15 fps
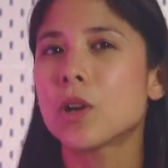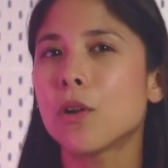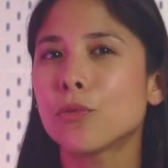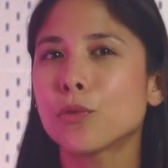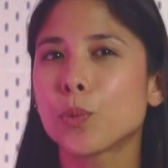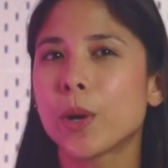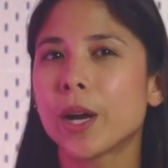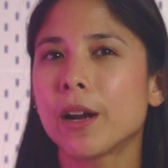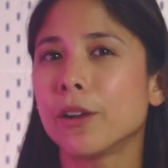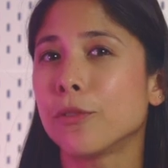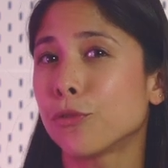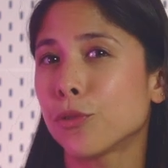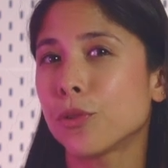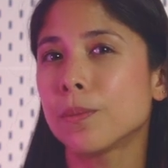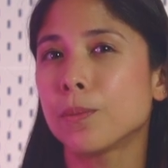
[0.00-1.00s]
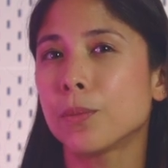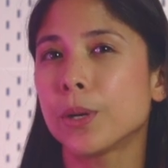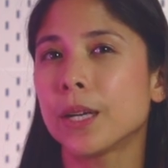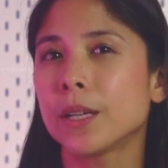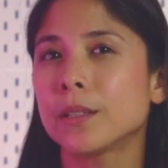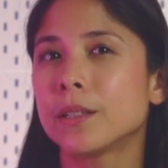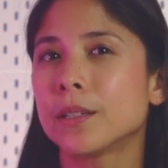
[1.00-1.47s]
software and
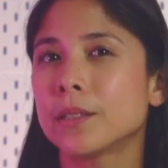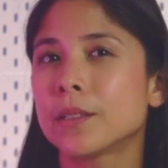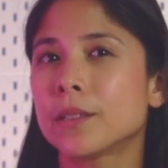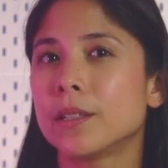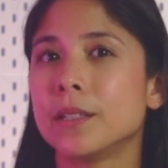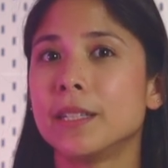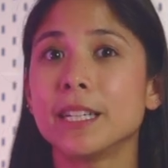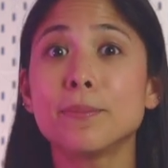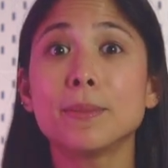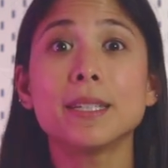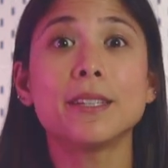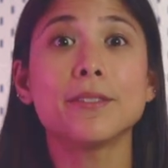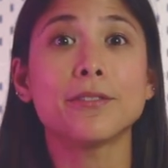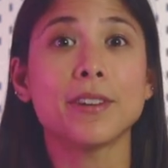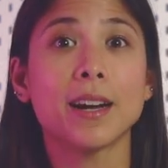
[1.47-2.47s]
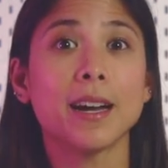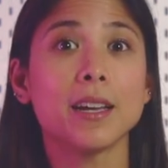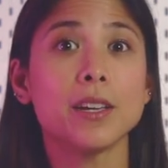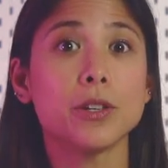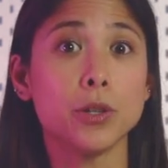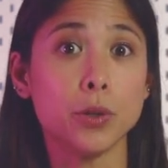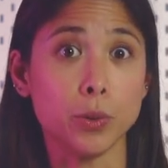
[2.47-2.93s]
firmware does the Dygma Defy